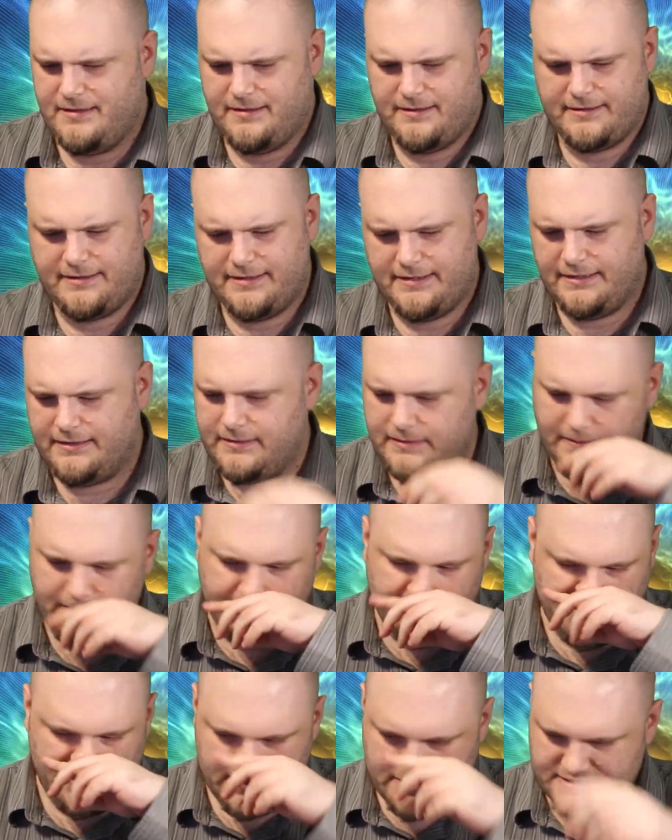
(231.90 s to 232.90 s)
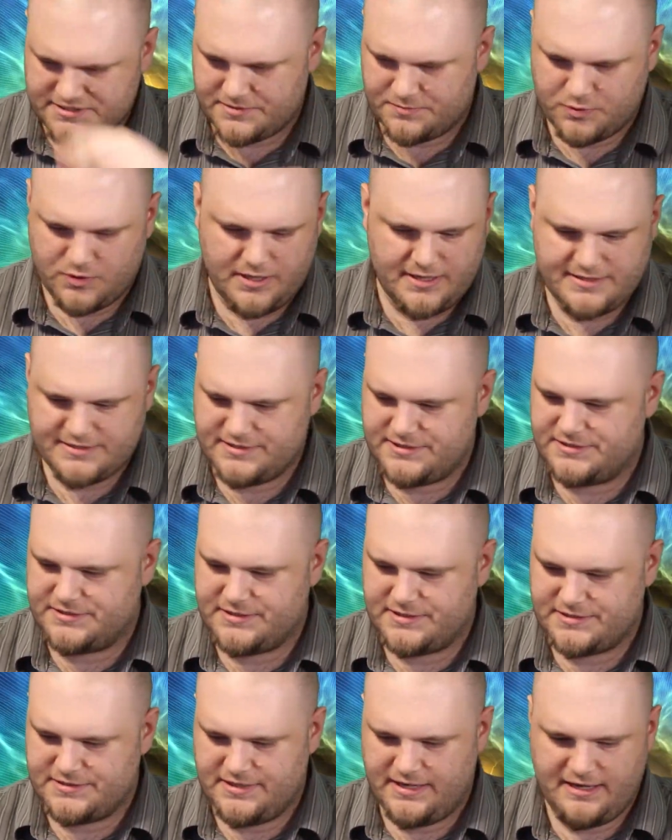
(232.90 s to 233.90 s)
Again, I'm kind of surprised this
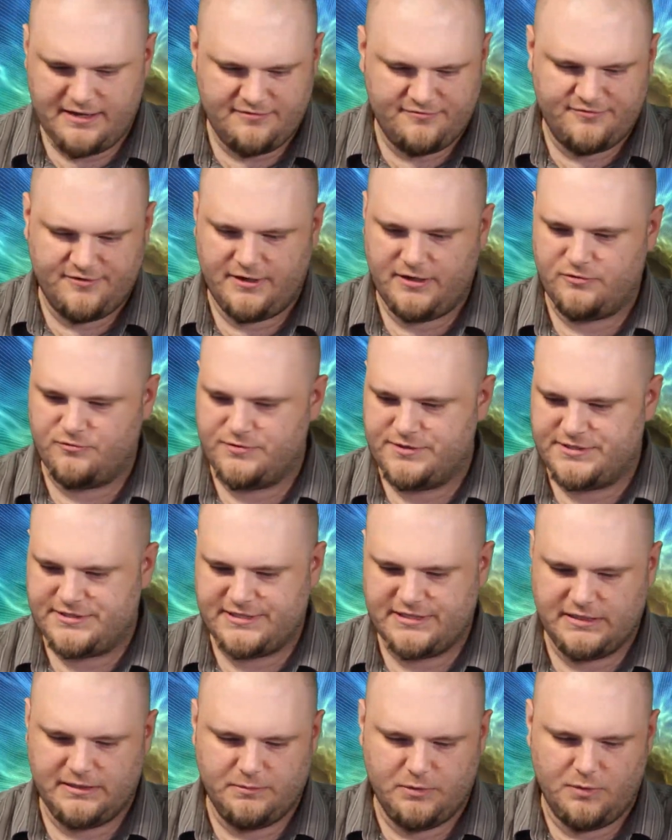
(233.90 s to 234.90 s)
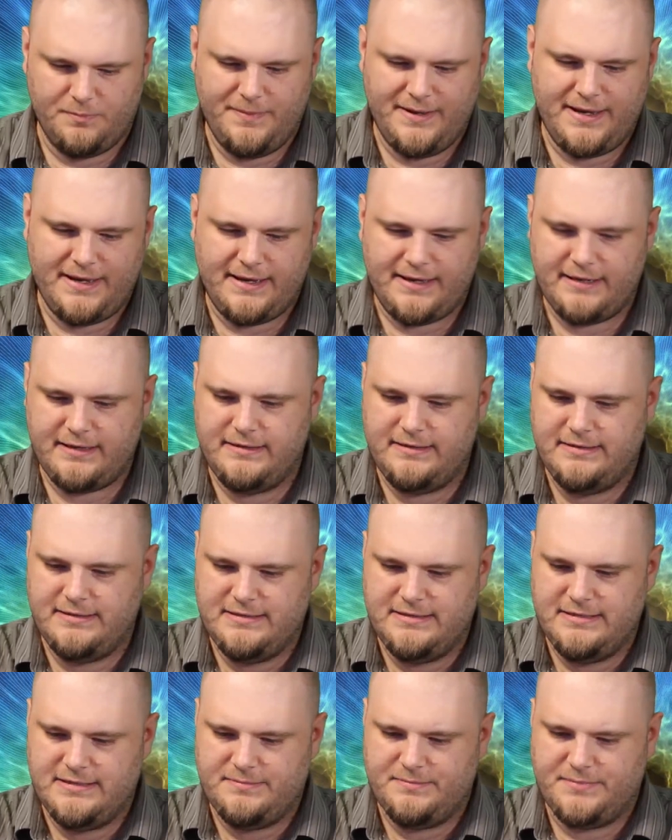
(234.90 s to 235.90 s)
doesn't have a resealable bag,
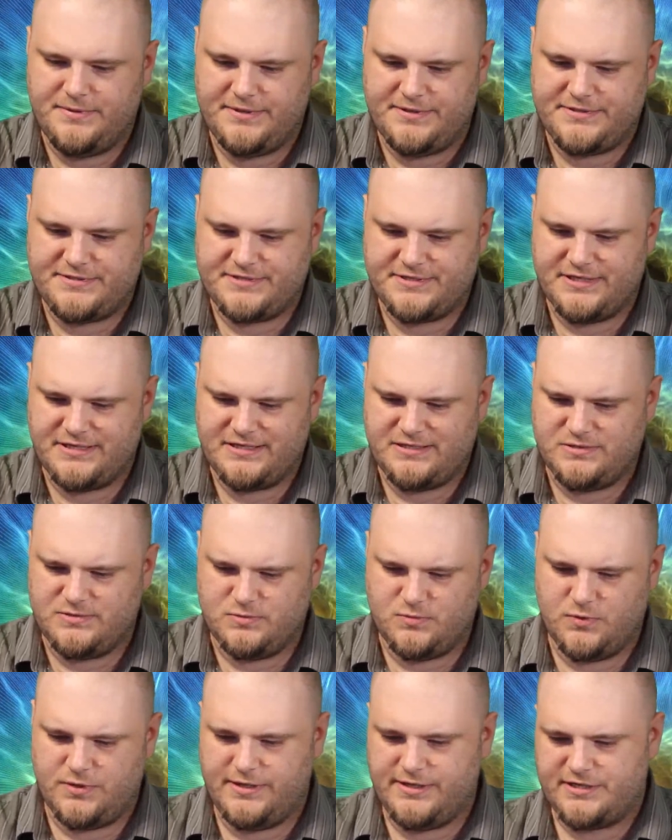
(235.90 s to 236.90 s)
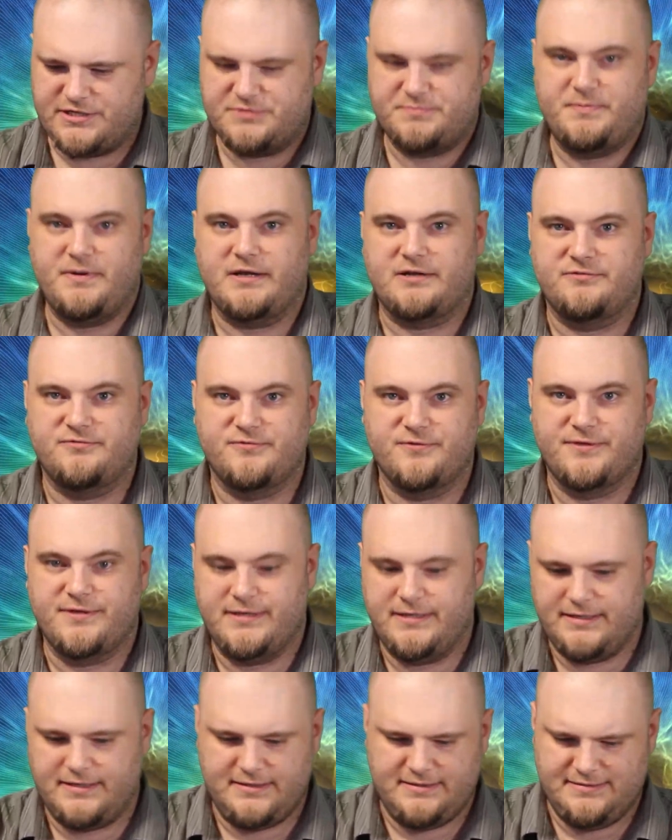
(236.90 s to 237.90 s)
but what do you expect for
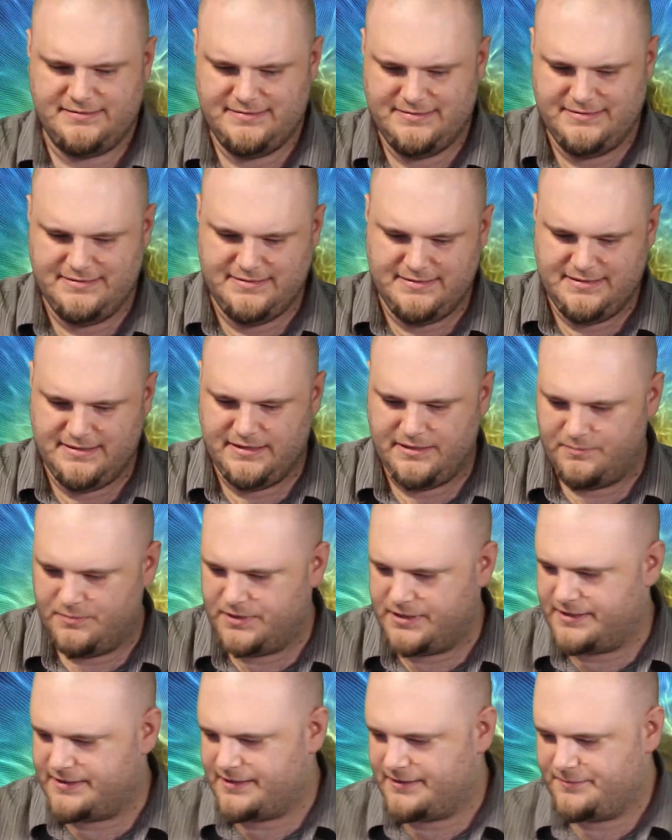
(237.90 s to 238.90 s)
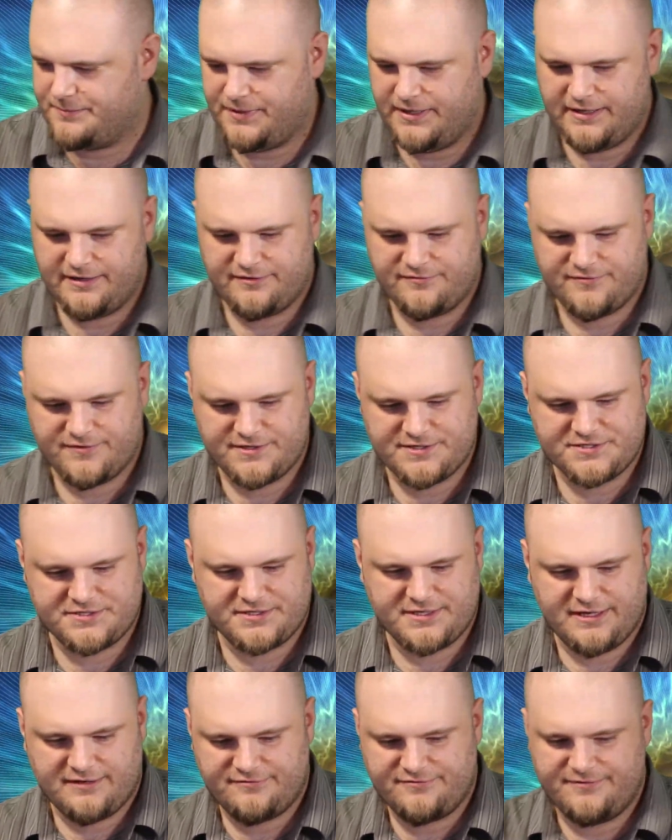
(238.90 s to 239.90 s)
the money that I'm paying for this
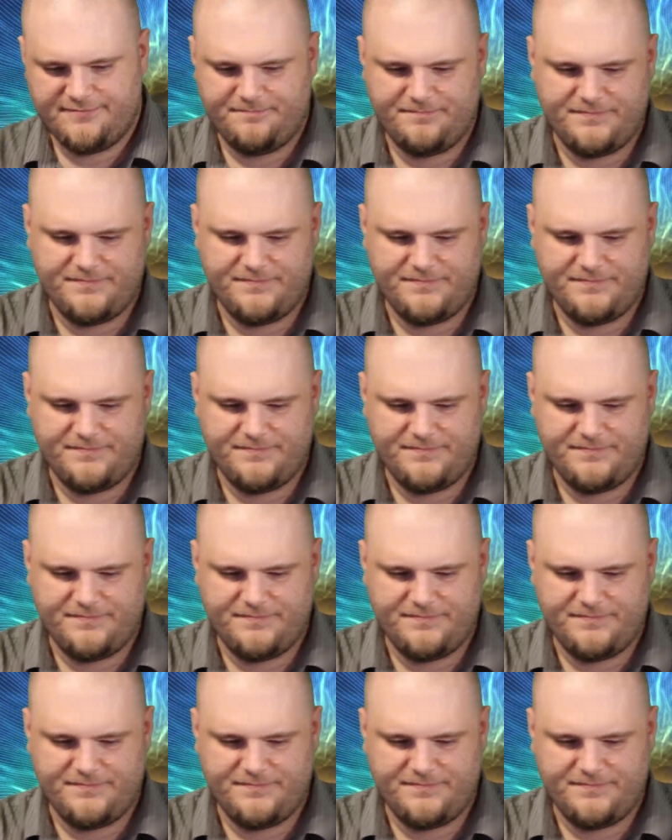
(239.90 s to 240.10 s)
stuff?